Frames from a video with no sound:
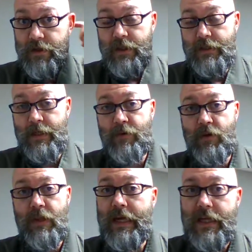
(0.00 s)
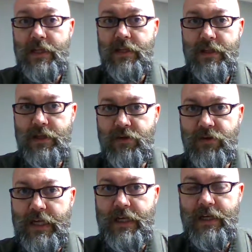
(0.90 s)
the temple length that you
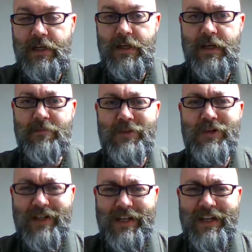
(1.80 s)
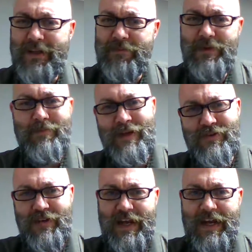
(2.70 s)
need. Um, you can get them to
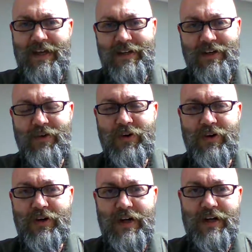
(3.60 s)
measure that, or